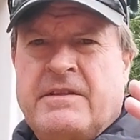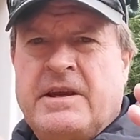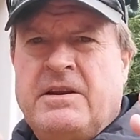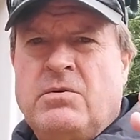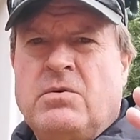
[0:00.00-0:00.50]

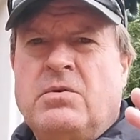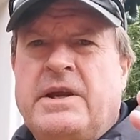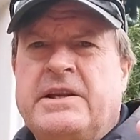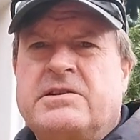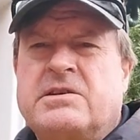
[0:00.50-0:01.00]
it all
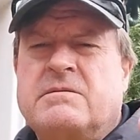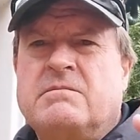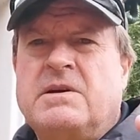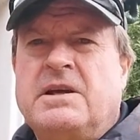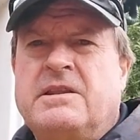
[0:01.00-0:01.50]
gets,
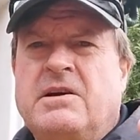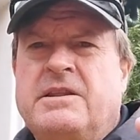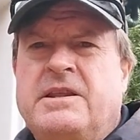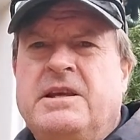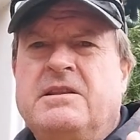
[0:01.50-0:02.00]
I
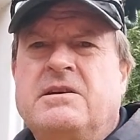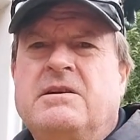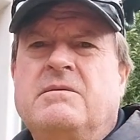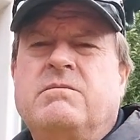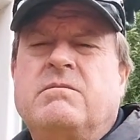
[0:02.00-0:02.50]
think the